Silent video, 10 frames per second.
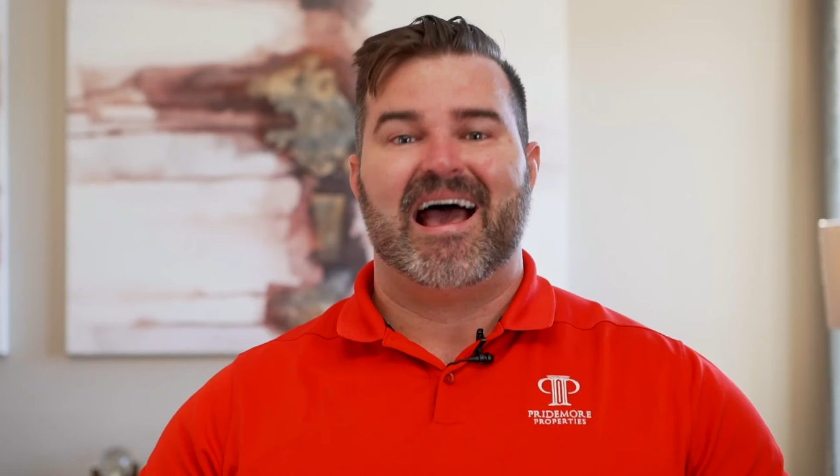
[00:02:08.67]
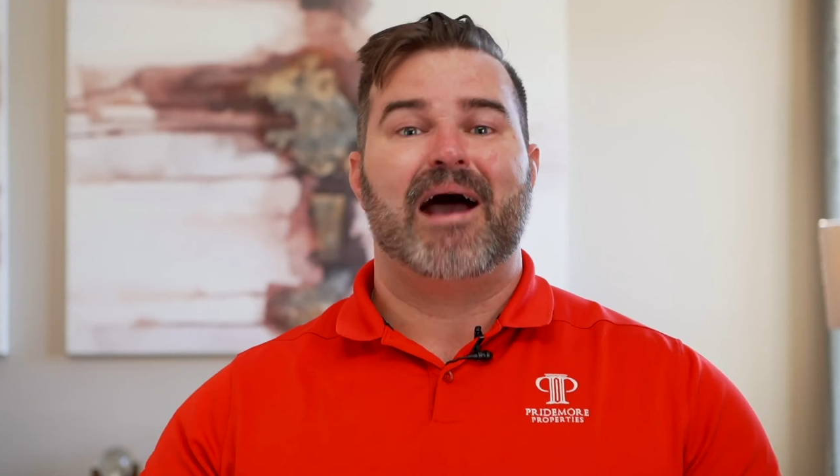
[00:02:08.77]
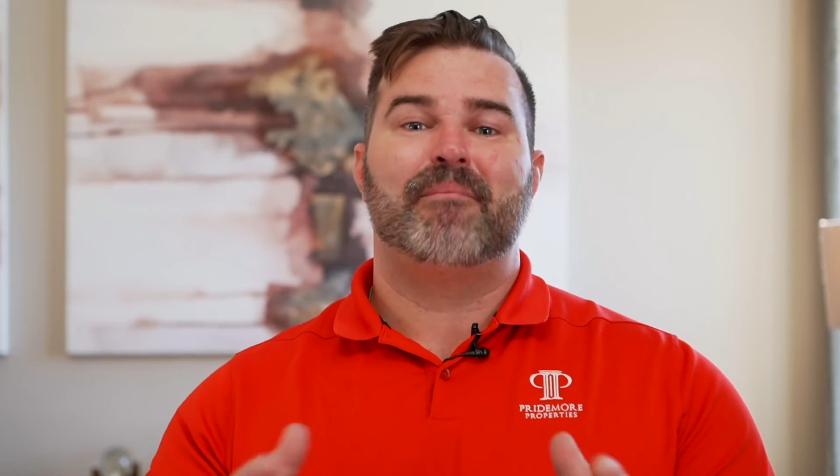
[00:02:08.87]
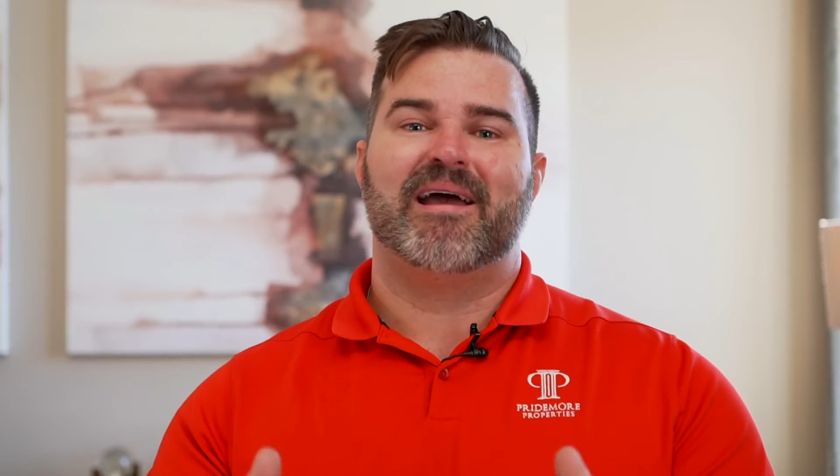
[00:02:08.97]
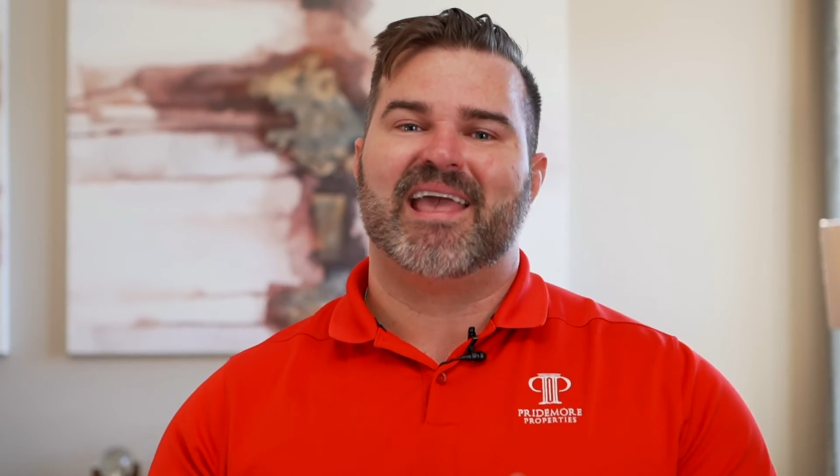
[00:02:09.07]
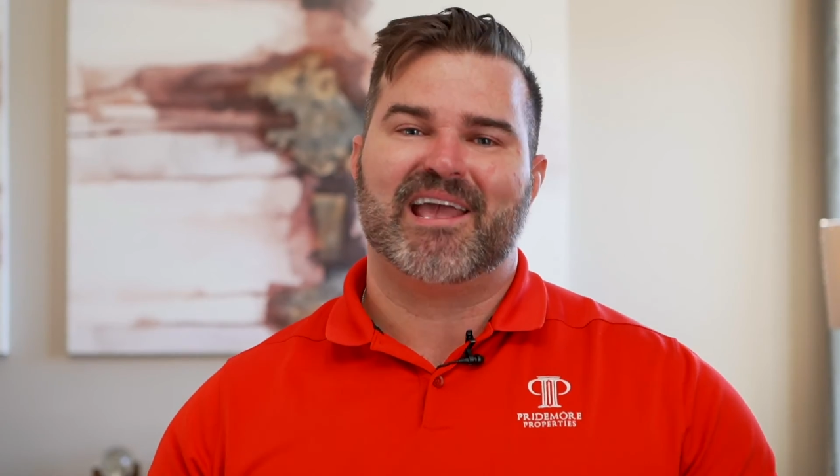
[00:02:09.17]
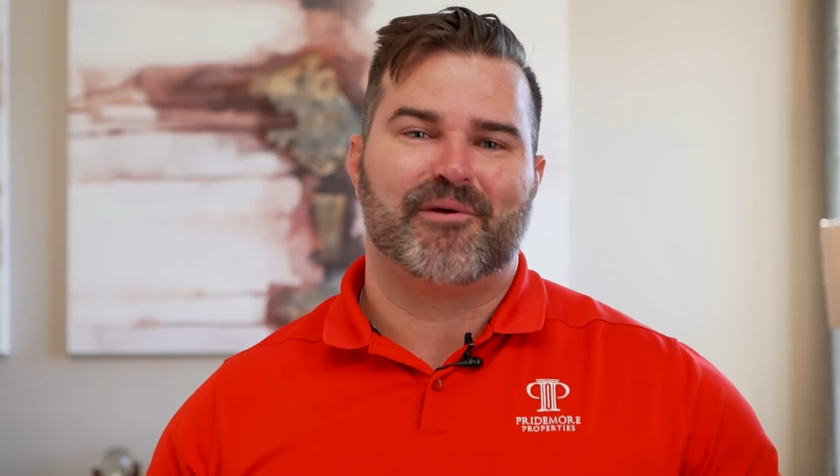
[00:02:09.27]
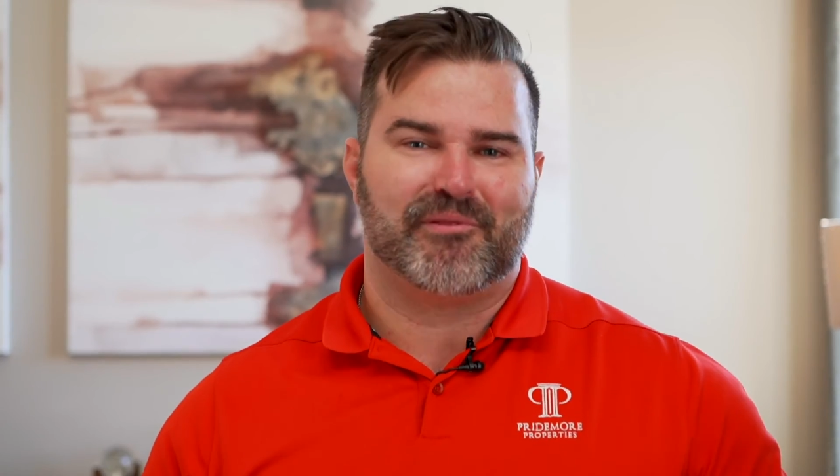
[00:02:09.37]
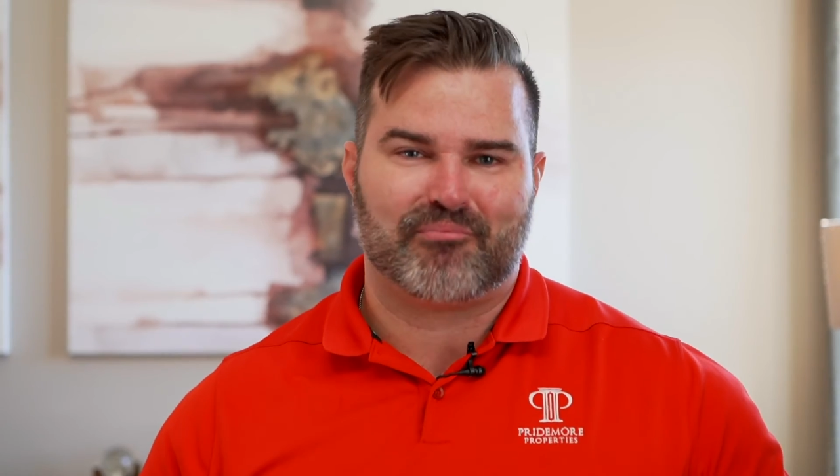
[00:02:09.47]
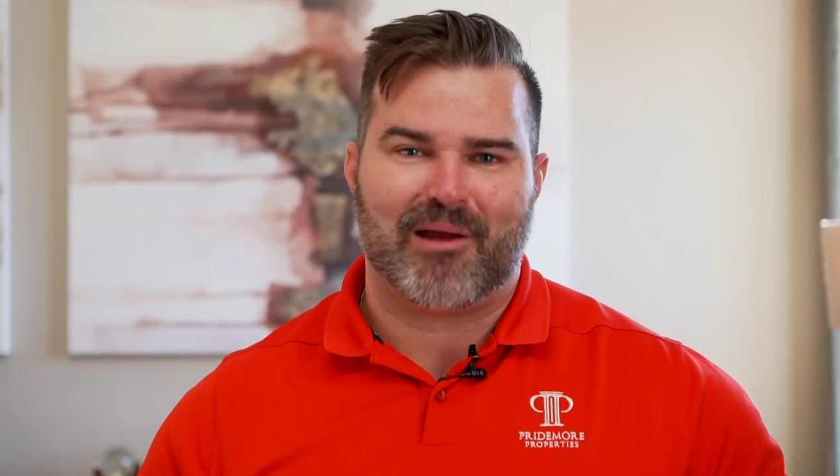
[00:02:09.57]
I'm Mike Hege
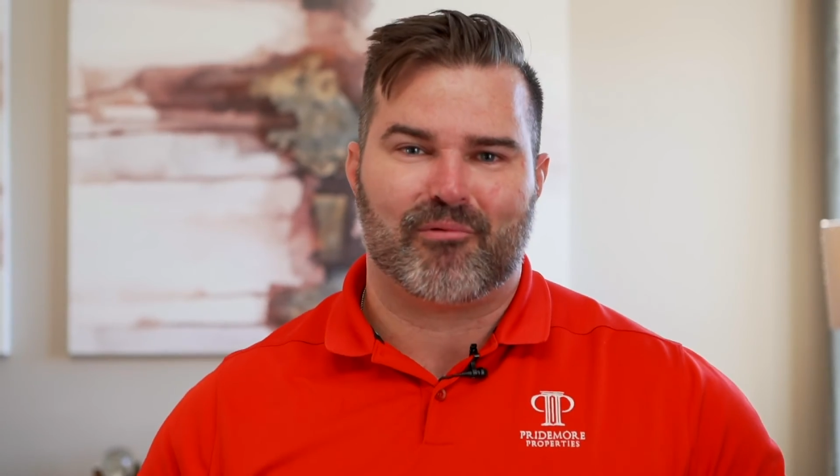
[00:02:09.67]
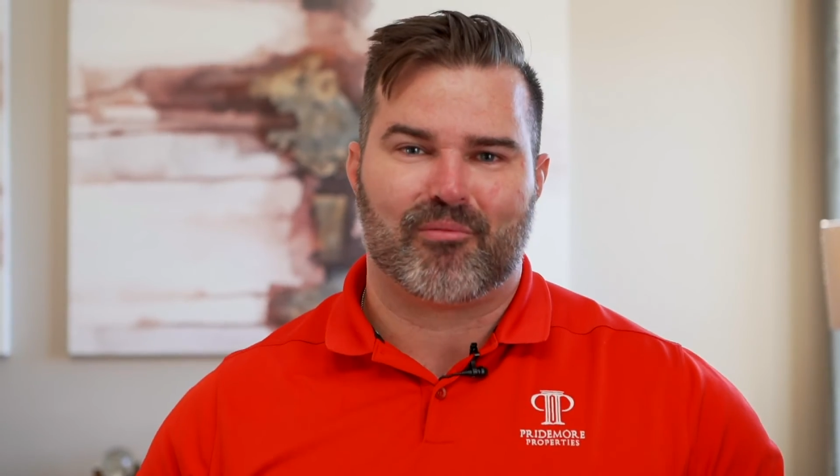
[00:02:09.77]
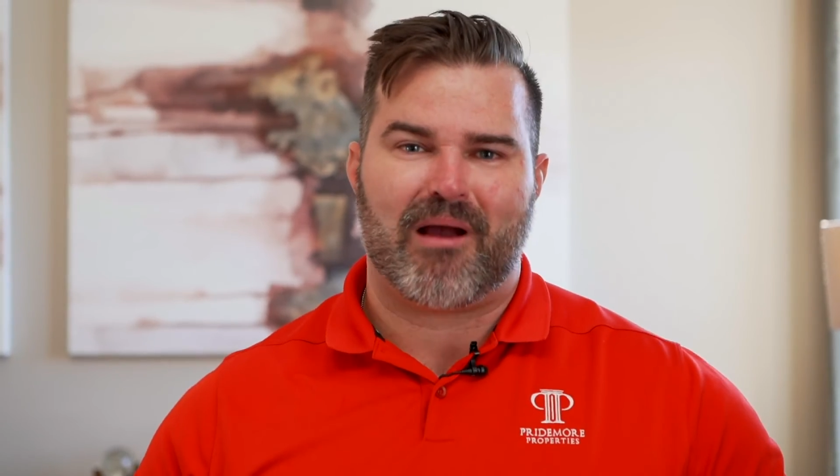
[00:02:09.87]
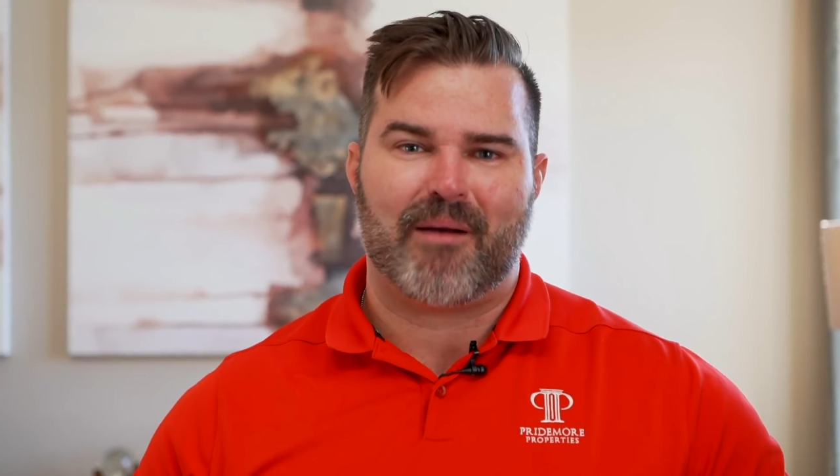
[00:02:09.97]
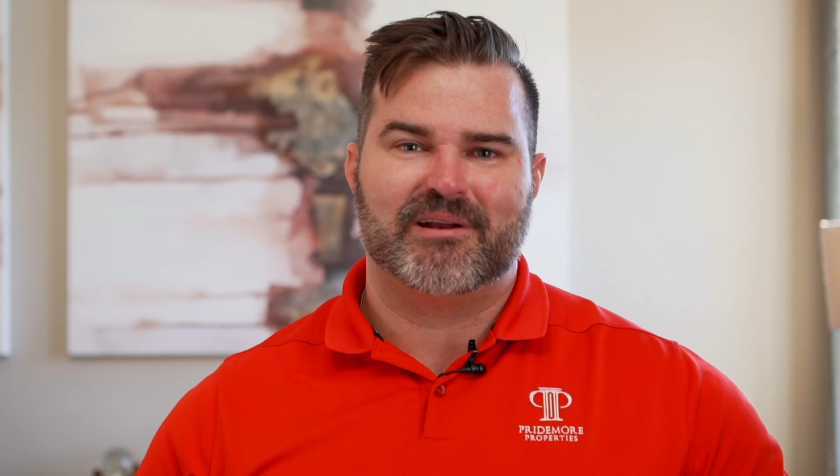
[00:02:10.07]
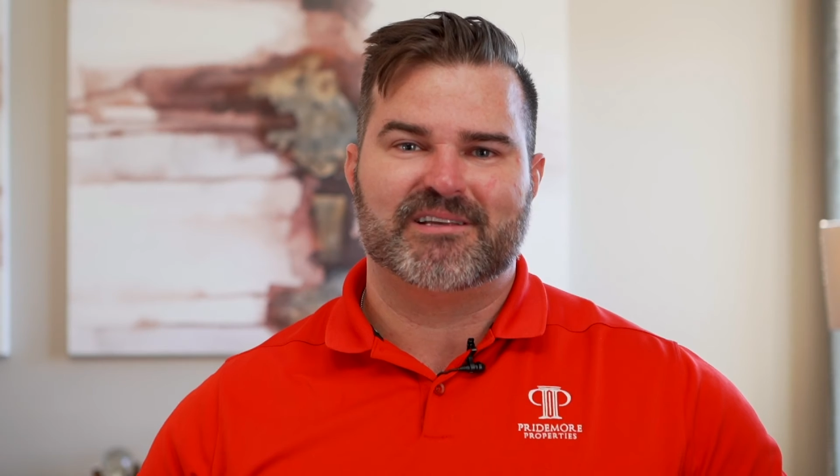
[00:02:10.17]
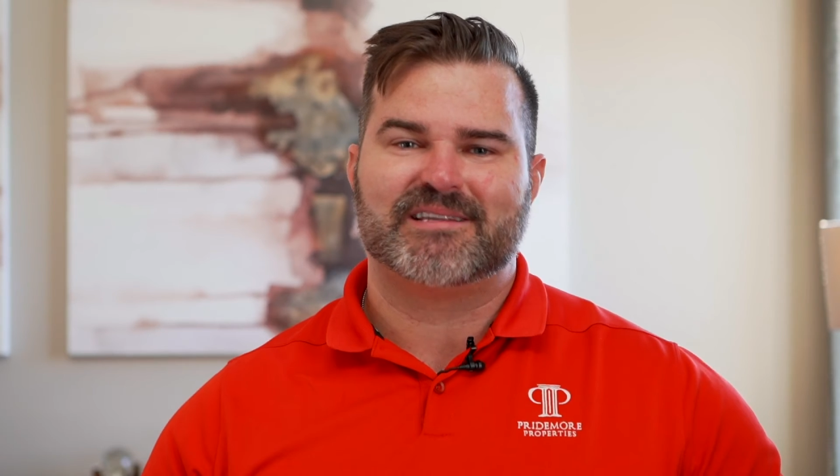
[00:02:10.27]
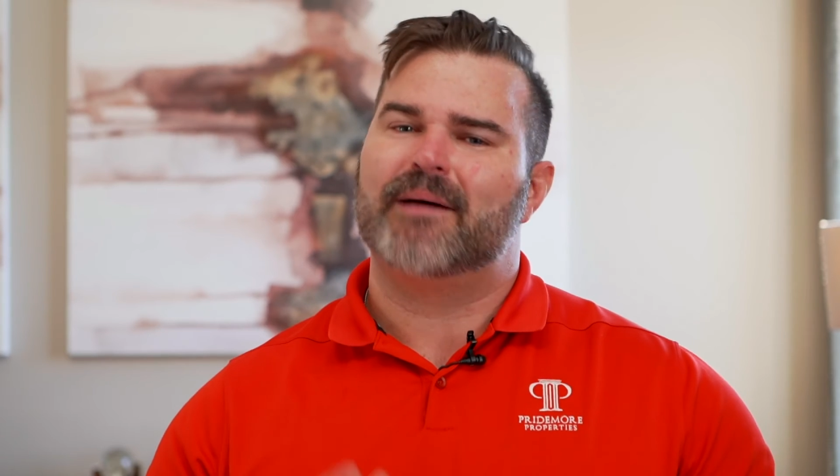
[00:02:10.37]
with Pridemore Properties.